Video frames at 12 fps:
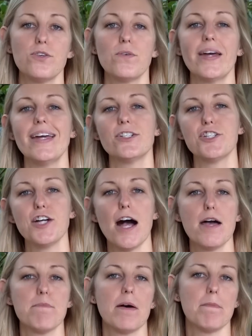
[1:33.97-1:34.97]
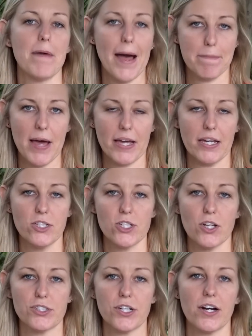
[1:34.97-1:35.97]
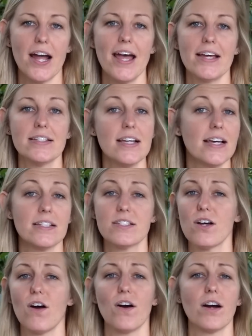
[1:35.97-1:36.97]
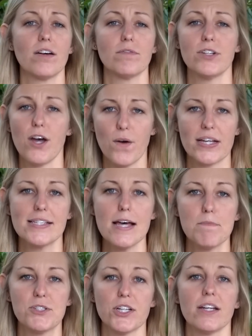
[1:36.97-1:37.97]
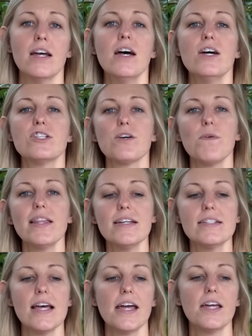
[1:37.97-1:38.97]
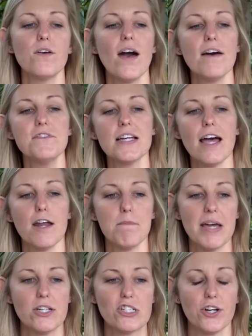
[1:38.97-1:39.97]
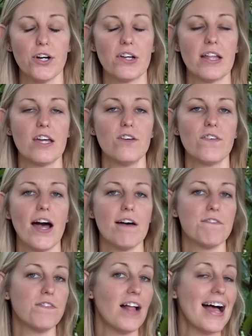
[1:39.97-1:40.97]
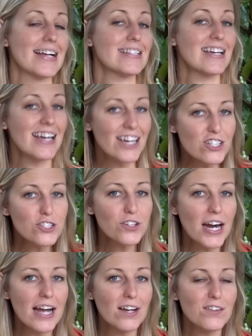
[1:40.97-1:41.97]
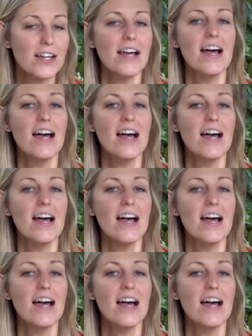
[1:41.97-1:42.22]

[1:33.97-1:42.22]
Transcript: to each type of backpacking shelter, and tents are no exception. So with a tent, you have to kind of make sure that you've got flat-ish ground.